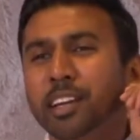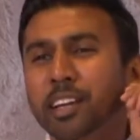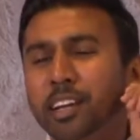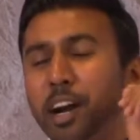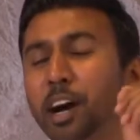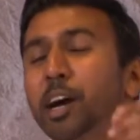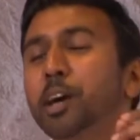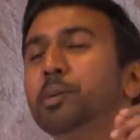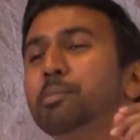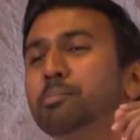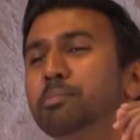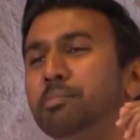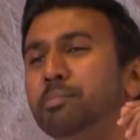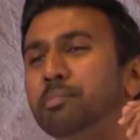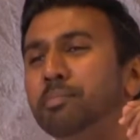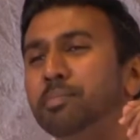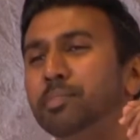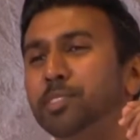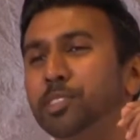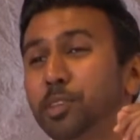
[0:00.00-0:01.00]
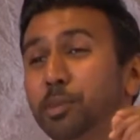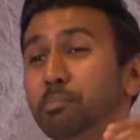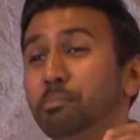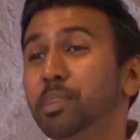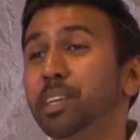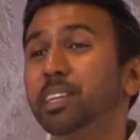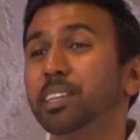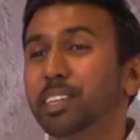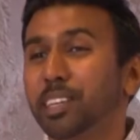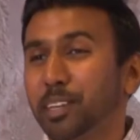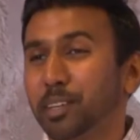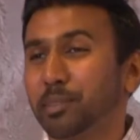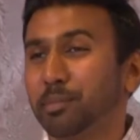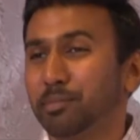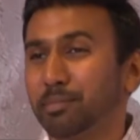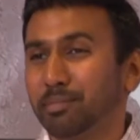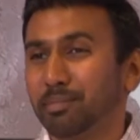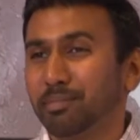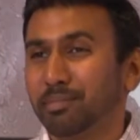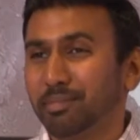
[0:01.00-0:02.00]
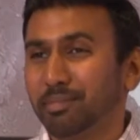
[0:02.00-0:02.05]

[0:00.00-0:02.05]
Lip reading: come to meet him.